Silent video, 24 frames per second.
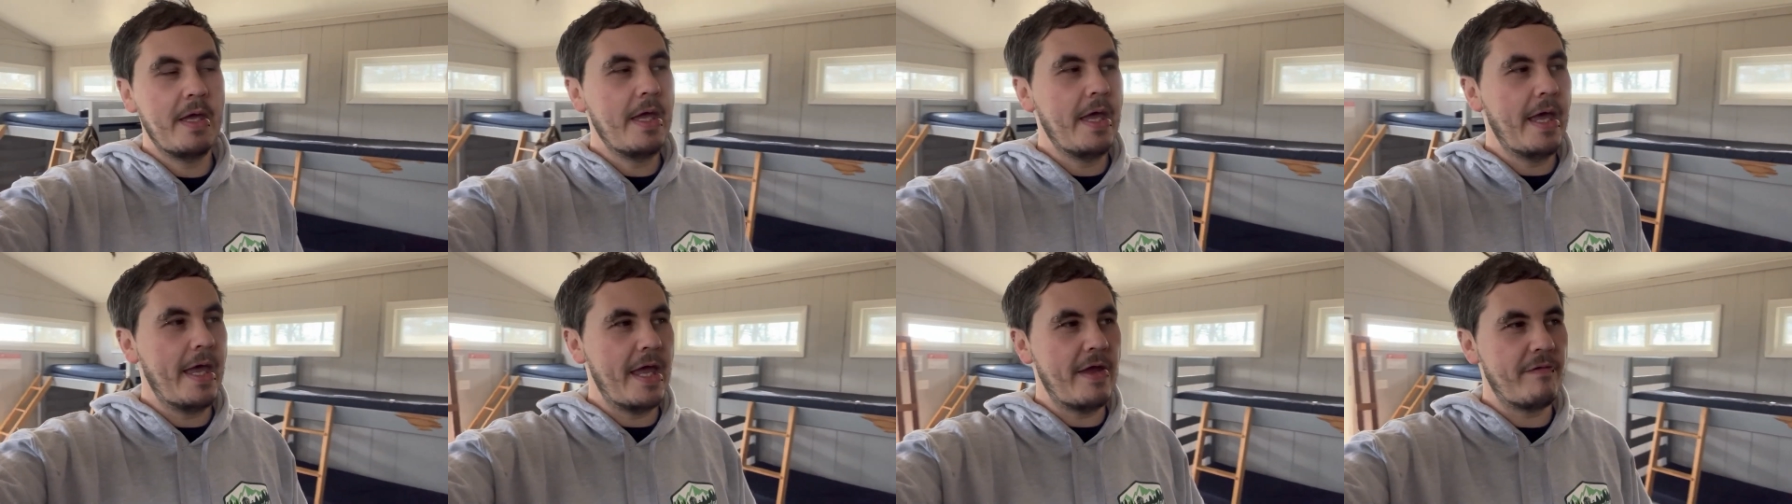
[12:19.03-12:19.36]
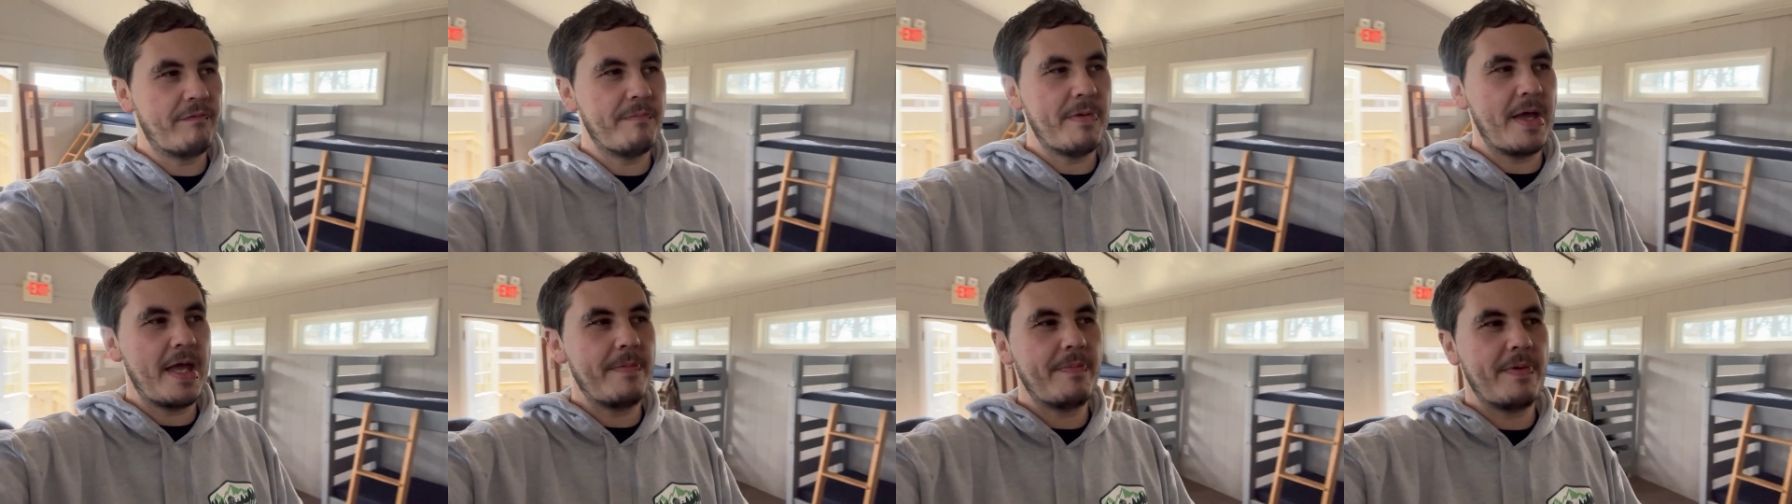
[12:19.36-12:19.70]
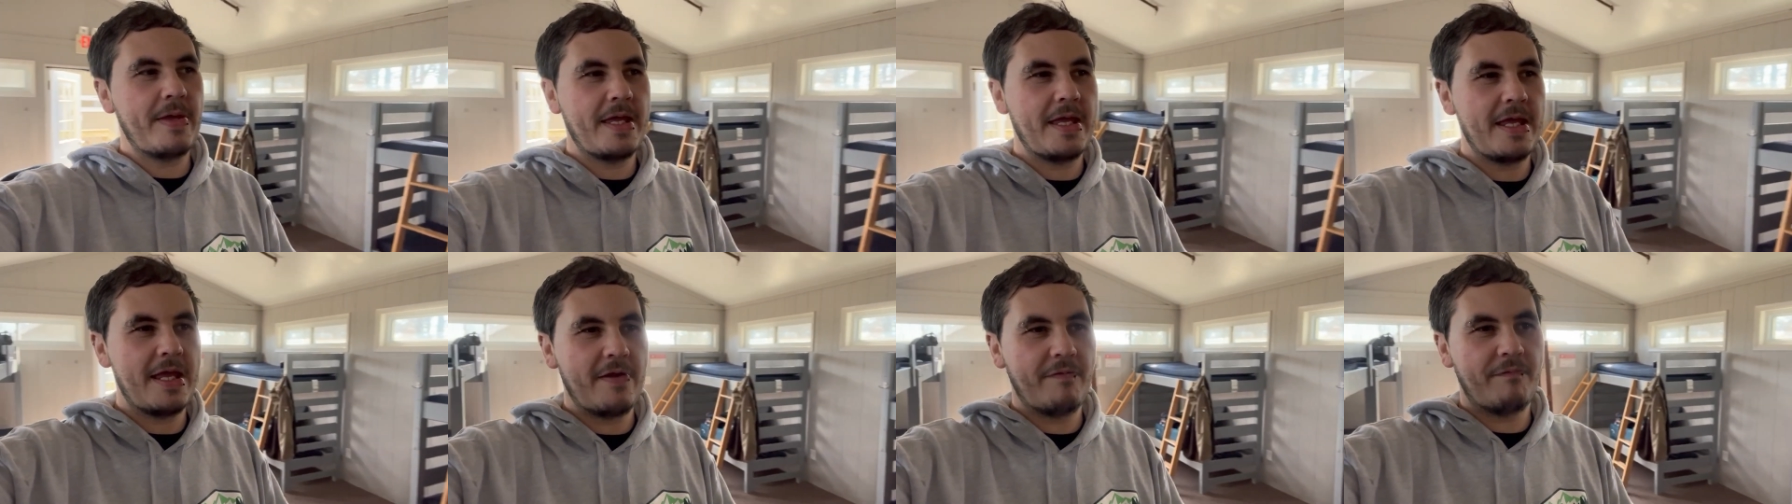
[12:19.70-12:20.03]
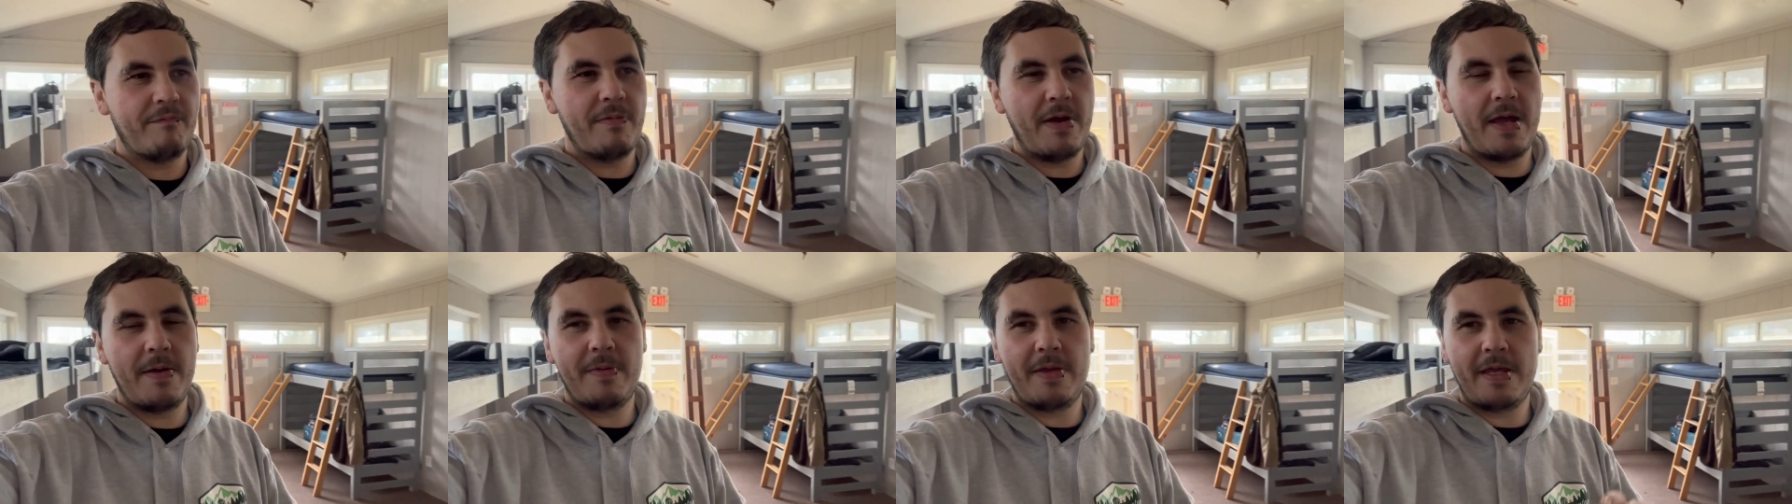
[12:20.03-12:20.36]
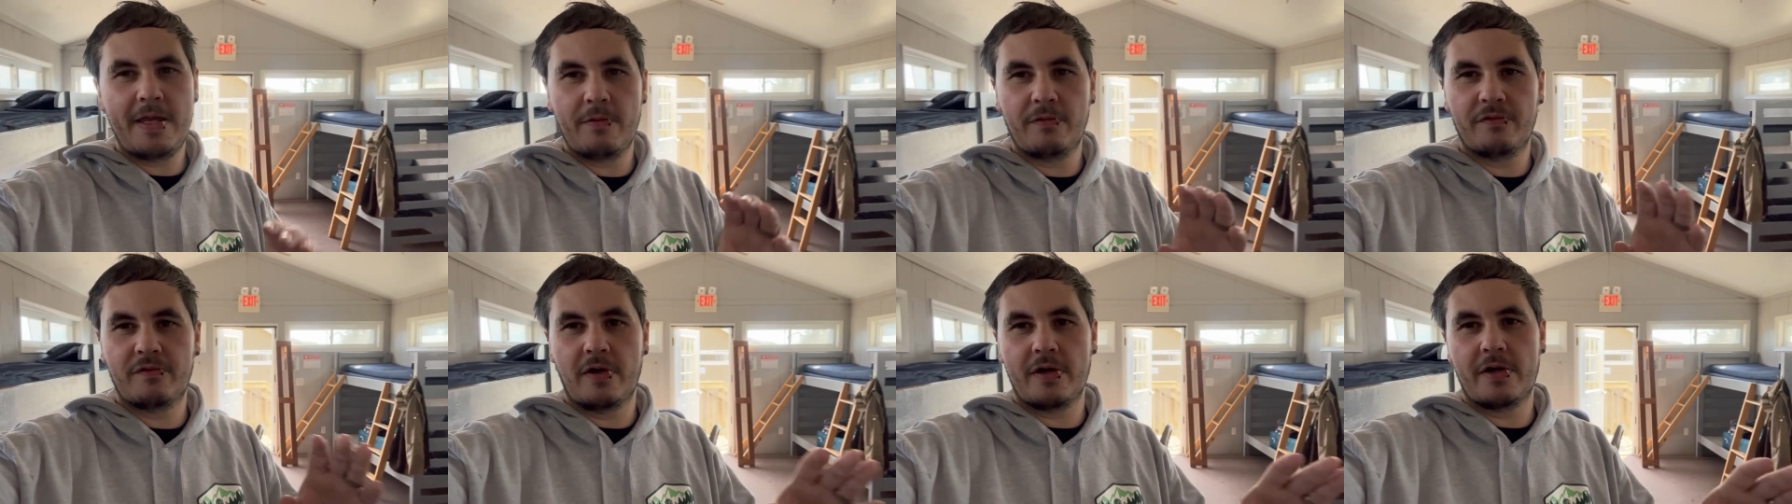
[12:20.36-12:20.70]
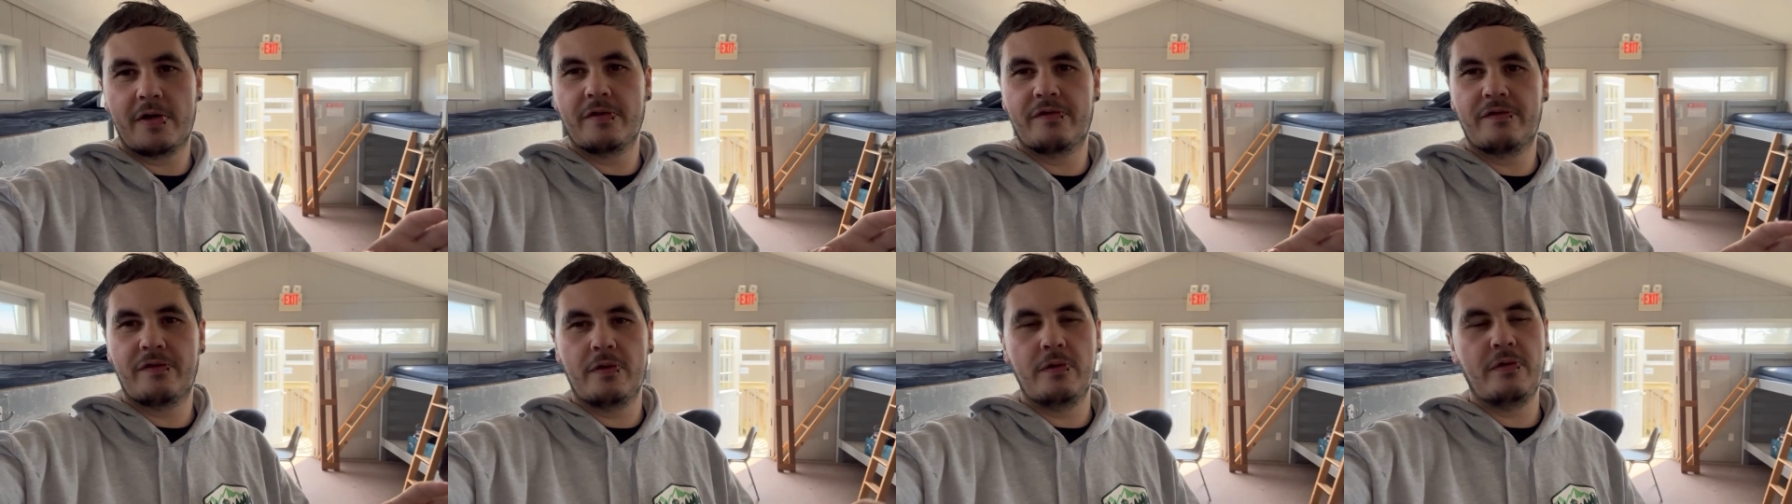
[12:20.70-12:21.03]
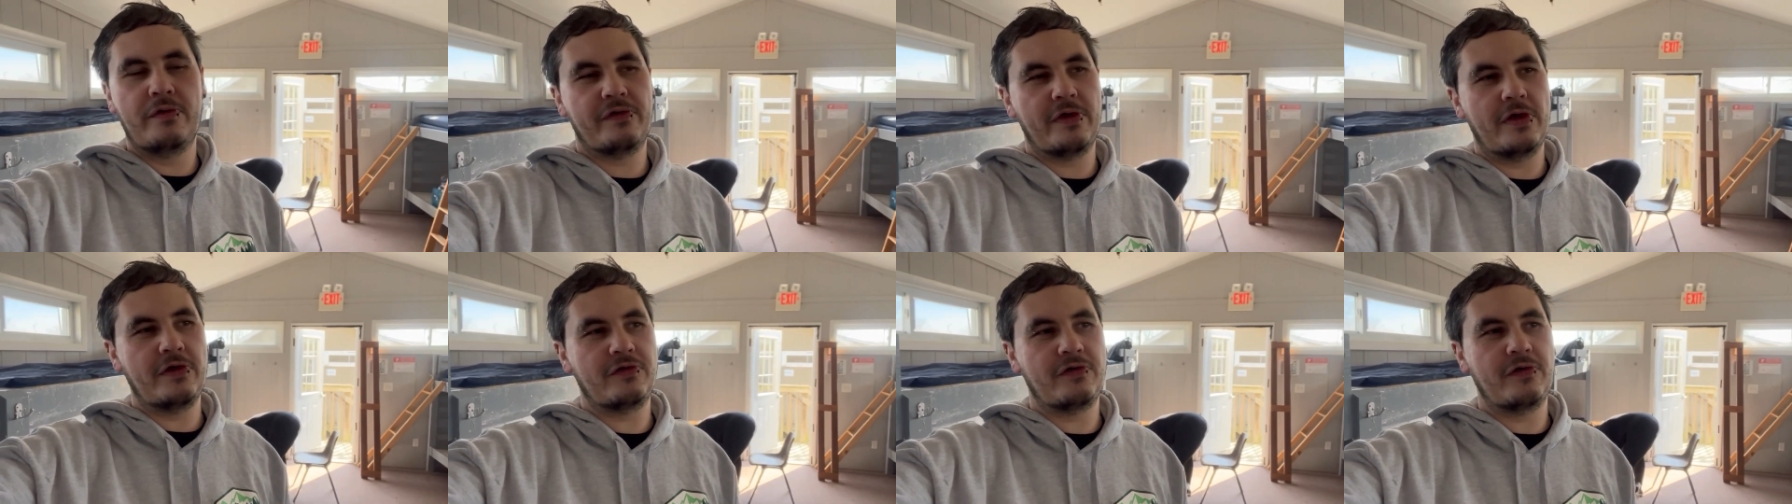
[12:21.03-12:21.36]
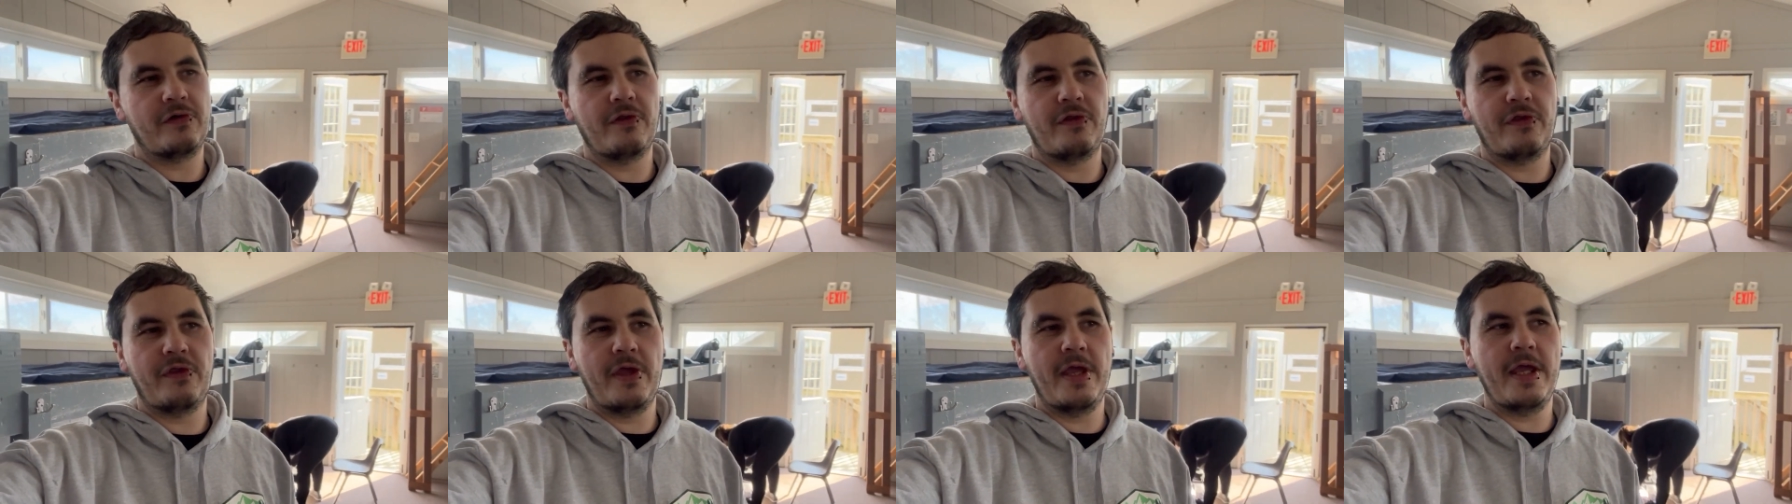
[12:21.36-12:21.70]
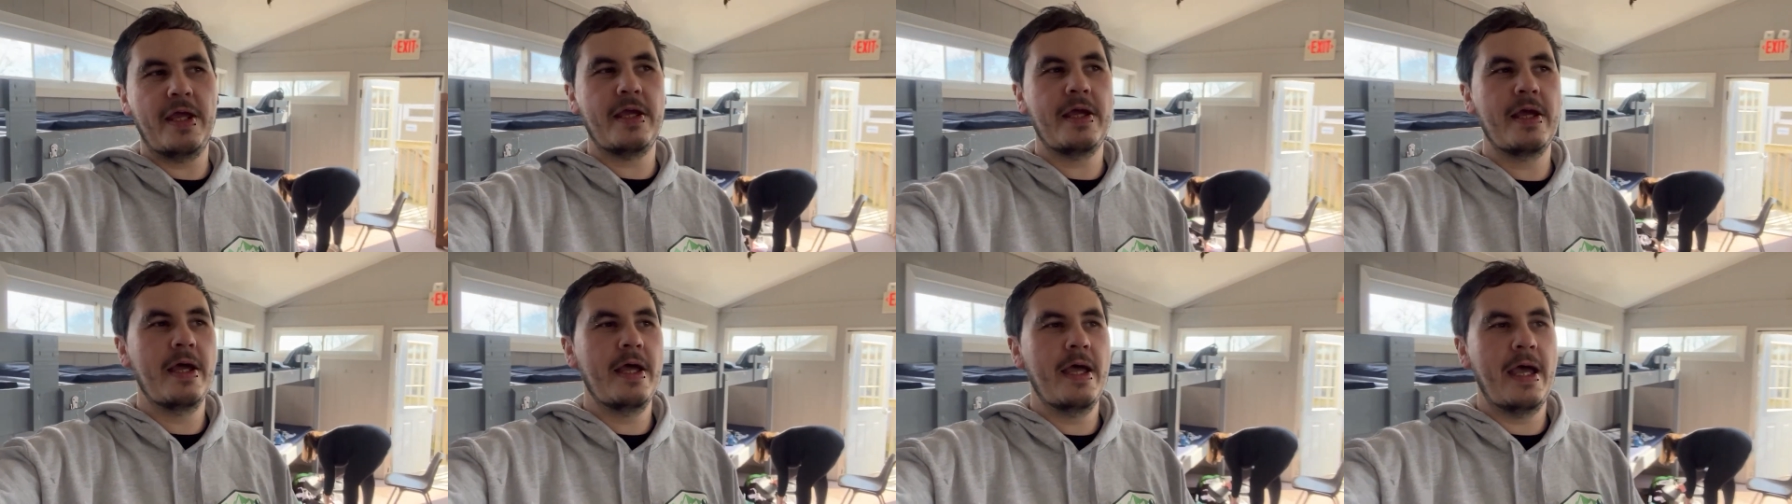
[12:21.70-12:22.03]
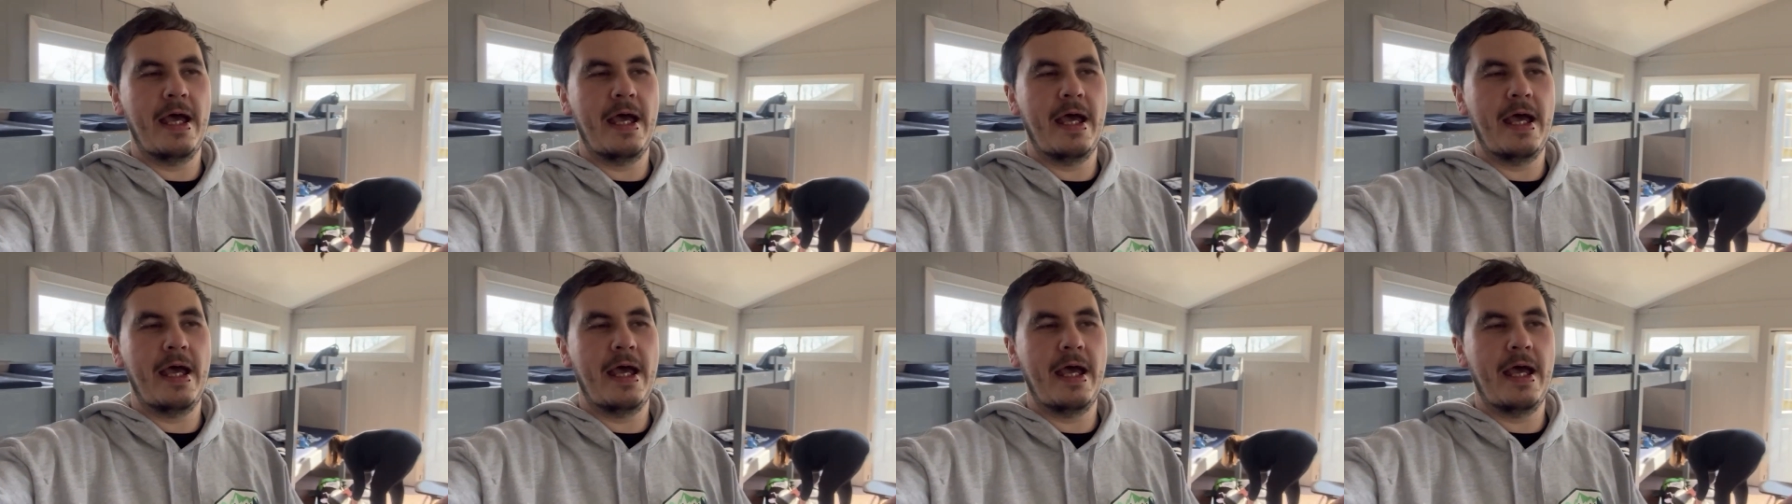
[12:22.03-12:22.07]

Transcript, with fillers: If maybe if maybe it was like a two session thing